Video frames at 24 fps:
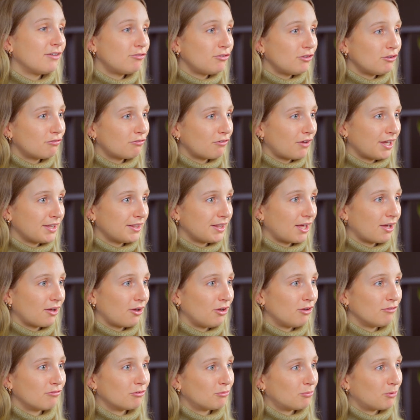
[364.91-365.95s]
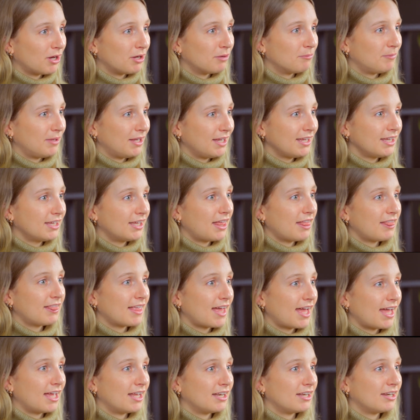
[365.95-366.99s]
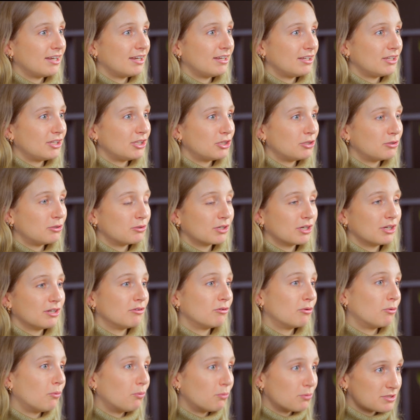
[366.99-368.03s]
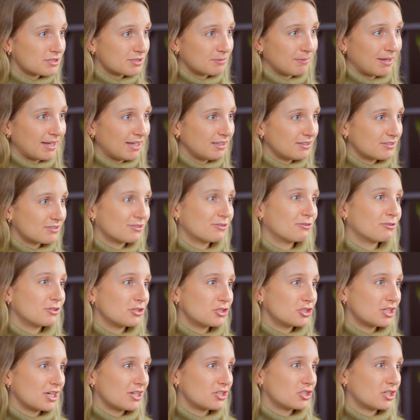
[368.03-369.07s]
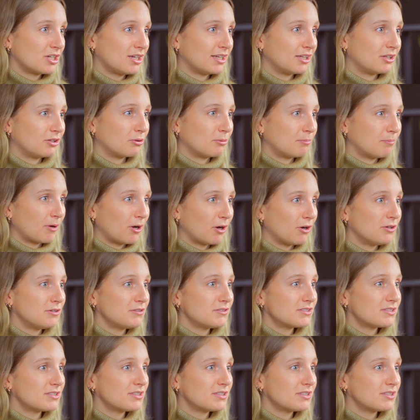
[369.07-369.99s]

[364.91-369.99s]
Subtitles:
you find that overwhelming, then you can automate through scheduling your posts.